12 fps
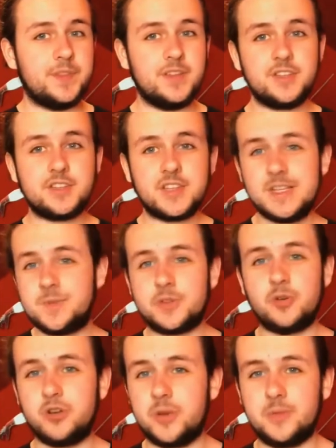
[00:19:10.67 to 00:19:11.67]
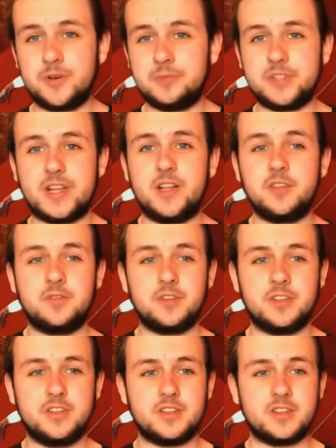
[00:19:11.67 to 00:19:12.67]
he just keeps talking about himself,
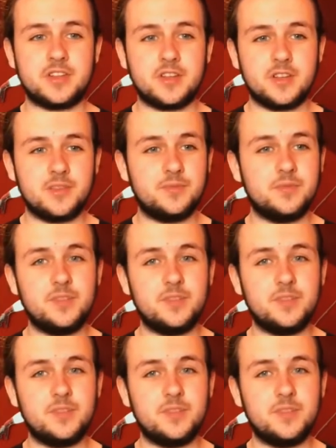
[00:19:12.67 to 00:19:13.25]
and he's just like,